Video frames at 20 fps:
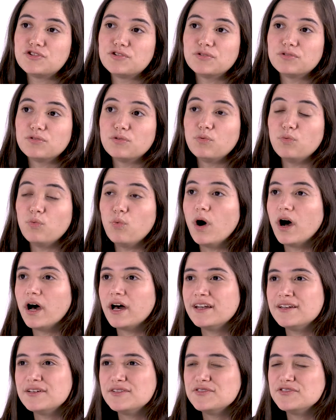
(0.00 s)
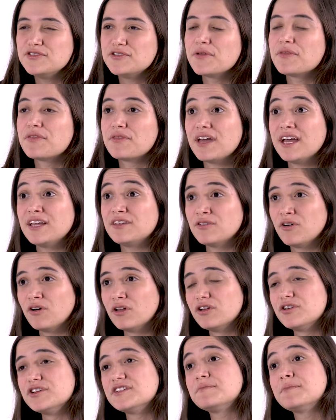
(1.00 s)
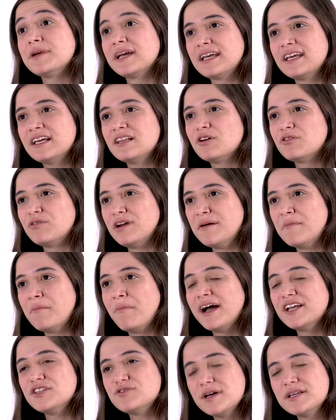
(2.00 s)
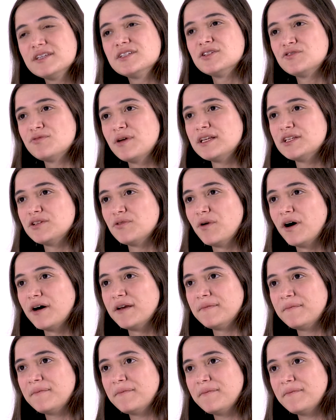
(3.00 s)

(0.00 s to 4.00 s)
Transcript: to 1 to 10 dollars per kilogram by 2021